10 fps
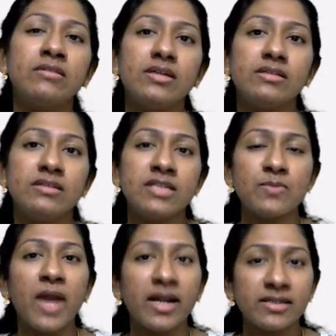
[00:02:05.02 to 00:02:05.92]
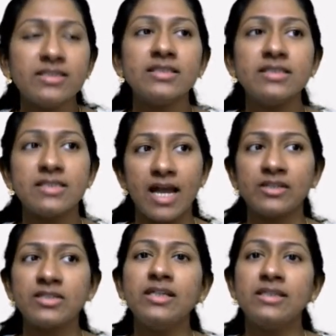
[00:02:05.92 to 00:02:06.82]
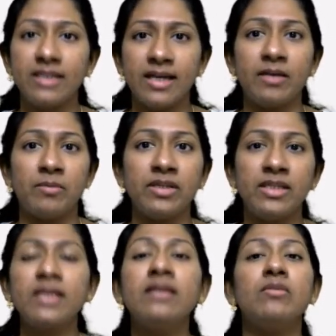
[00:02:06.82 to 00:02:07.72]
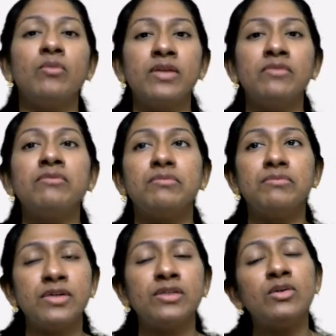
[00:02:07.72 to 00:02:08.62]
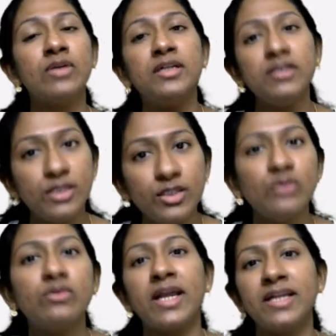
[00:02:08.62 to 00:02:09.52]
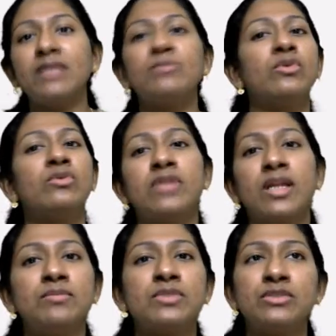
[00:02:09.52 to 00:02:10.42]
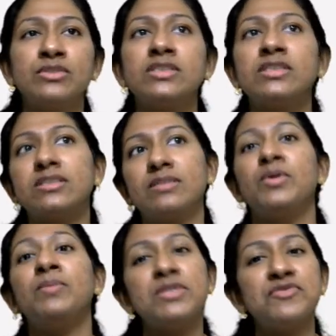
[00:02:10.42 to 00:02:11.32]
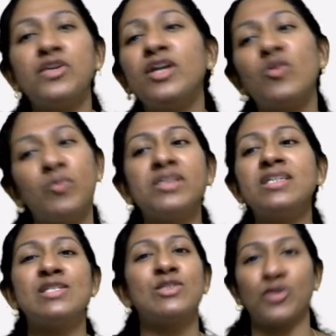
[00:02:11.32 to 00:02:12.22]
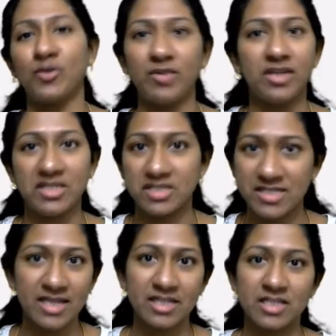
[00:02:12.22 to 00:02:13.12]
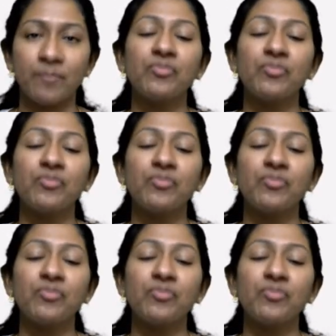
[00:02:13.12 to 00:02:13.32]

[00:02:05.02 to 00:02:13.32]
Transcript: this practice is actually there, but then when you continue writing programs, you just purposefully omit this documentation section.